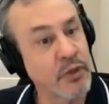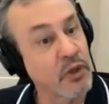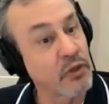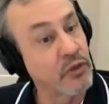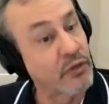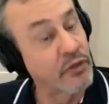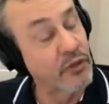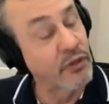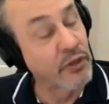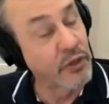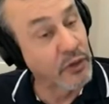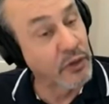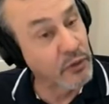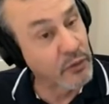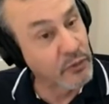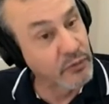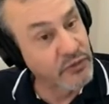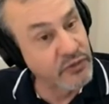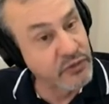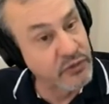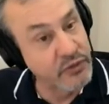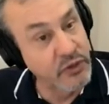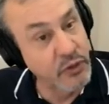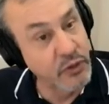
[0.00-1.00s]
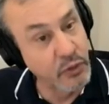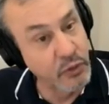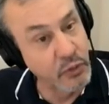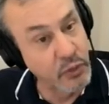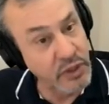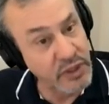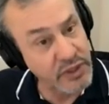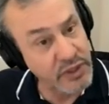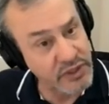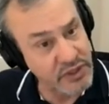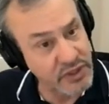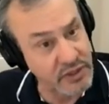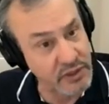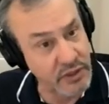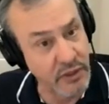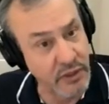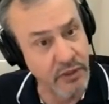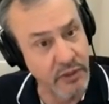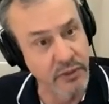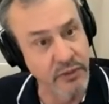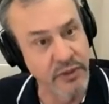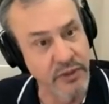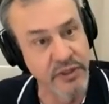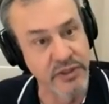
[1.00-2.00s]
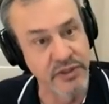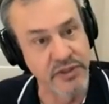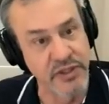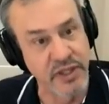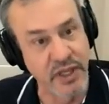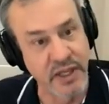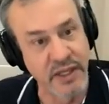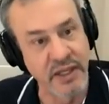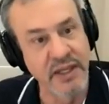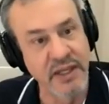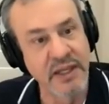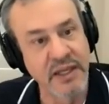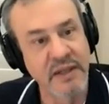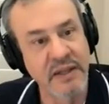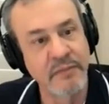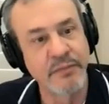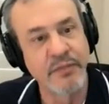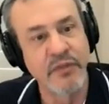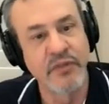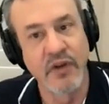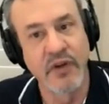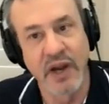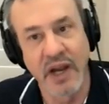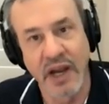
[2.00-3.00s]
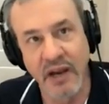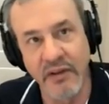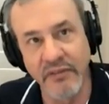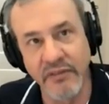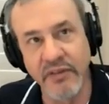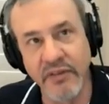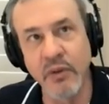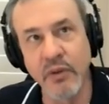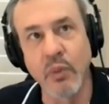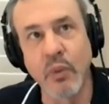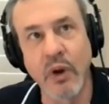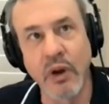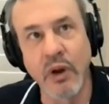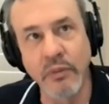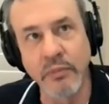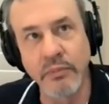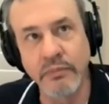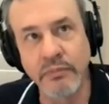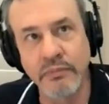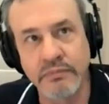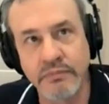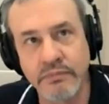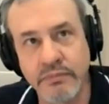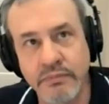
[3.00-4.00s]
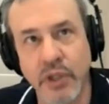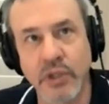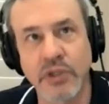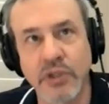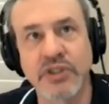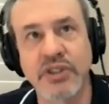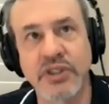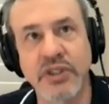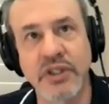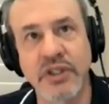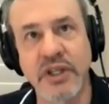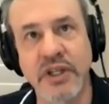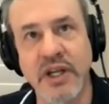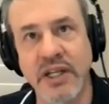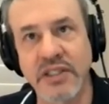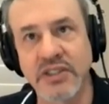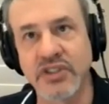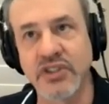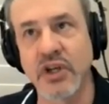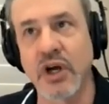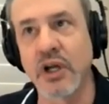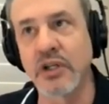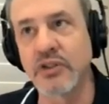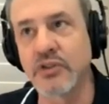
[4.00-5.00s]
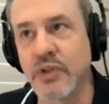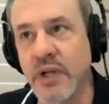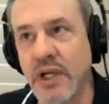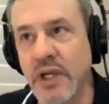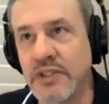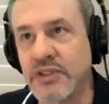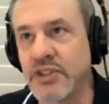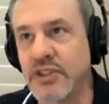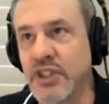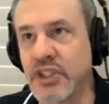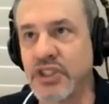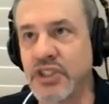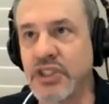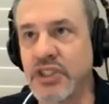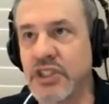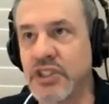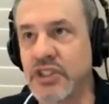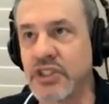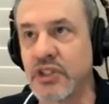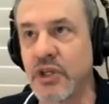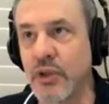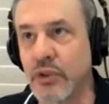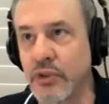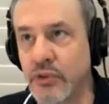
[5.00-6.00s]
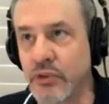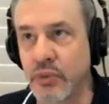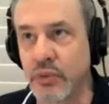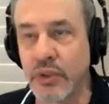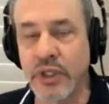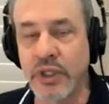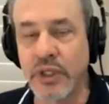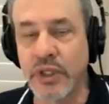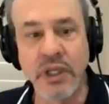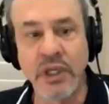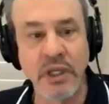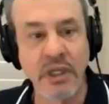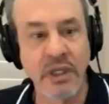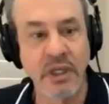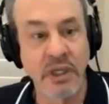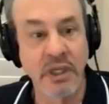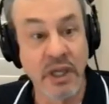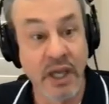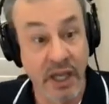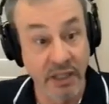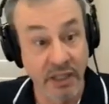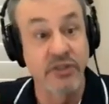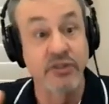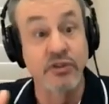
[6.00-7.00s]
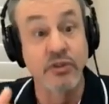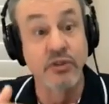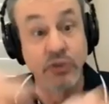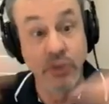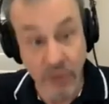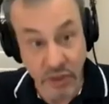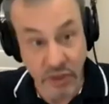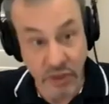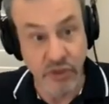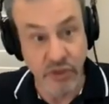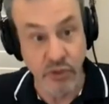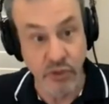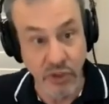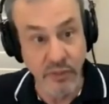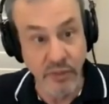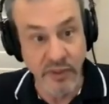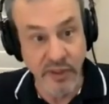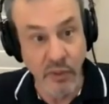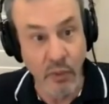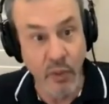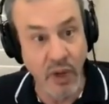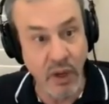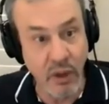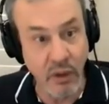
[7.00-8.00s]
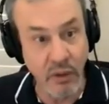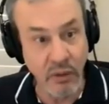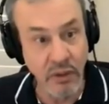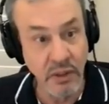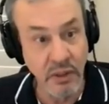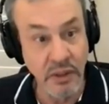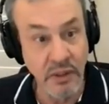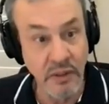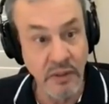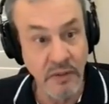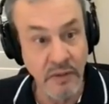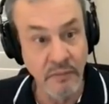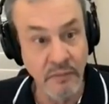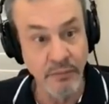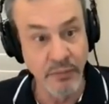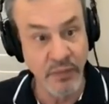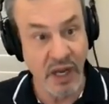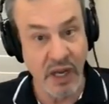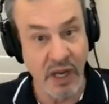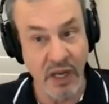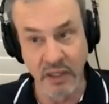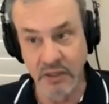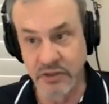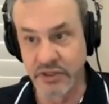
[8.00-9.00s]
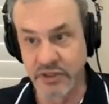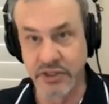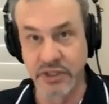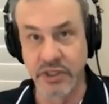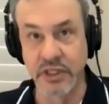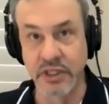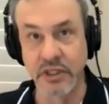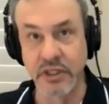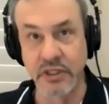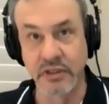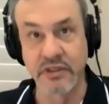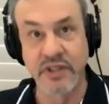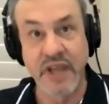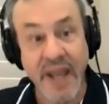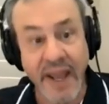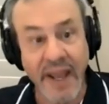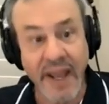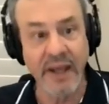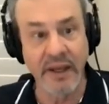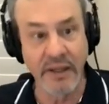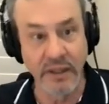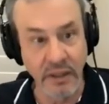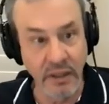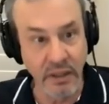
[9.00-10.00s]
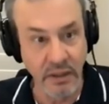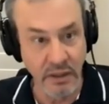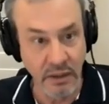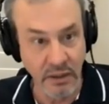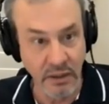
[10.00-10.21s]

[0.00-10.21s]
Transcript: The risk, though, is that for every one person that I saw transition as an 03 and do extremely well, I see 10